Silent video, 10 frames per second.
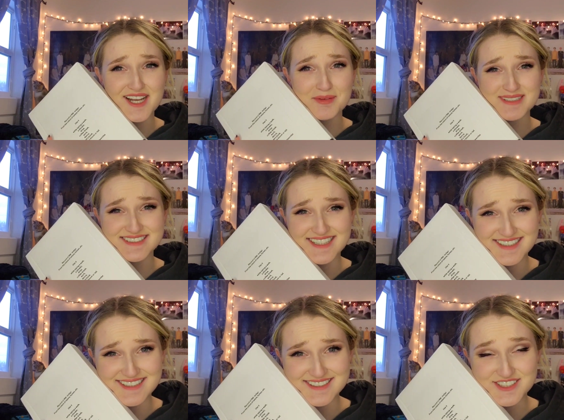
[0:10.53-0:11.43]
I'm
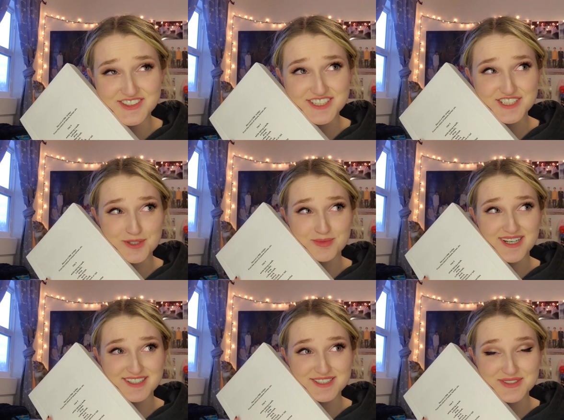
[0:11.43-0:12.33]
excited. Should we just jump
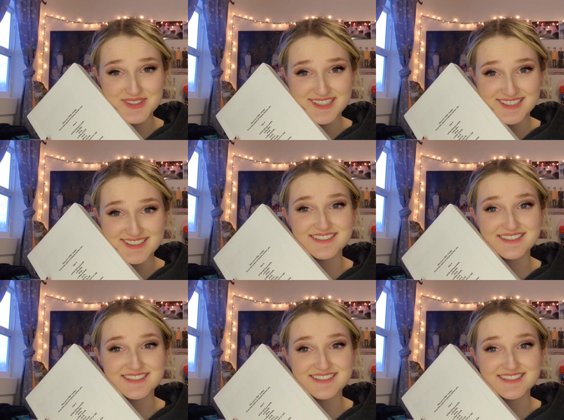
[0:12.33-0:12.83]
right into it?